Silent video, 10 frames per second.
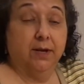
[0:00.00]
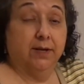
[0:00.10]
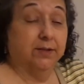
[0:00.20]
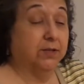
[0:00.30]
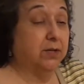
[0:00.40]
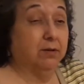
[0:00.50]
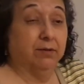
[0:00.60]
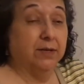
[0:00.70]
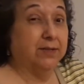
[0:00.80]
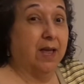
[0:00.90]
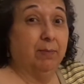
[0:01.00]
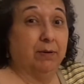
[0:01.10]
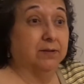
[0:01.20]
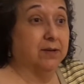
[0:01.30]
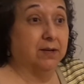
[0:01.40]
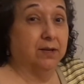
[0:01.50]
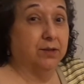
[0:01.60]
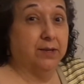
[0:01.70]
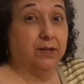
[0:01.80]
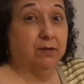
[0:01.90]
Because, you know, things happen. It's got
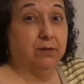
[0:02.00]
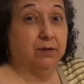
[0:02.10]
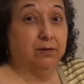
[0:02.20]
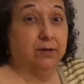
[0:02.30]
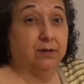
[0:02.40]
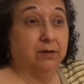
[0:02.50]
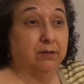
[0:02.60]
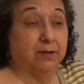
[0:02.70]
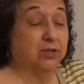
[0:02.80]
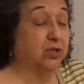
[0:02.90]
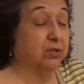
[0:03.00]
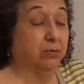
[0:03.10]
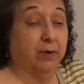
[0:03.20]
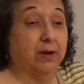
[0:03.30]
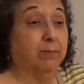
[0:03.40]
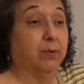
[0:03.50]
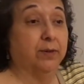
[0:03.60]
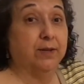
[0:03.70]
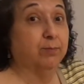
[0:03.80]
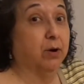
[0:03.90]
nothing that you did or didn't do. It's just the way,
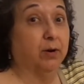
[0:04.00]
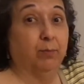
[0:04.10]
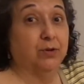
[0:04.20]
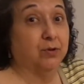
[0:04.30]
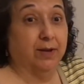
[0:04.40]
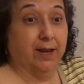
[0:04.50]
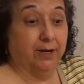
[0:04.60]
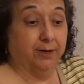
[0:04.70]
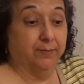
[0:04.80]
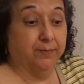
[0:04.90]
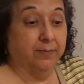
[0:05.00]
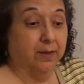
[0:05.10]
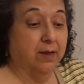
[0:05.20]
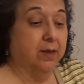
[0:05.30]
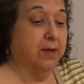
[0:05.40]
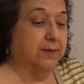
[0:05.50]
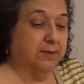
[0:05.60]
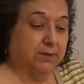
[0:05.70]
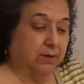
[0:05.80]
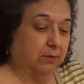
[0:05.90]
that's part of pressure canning.
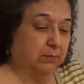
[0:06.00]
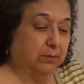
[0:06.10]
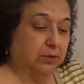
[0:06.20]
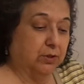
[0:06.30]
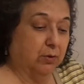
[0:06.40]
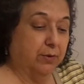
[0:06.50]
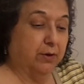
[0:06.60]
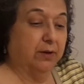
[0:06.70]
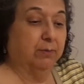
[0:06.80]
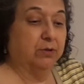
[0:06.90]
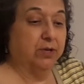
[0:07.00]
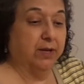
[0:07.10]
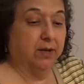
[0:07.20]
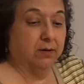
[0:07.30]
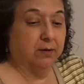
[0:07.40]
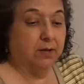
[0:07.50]
So just go in there and double check it.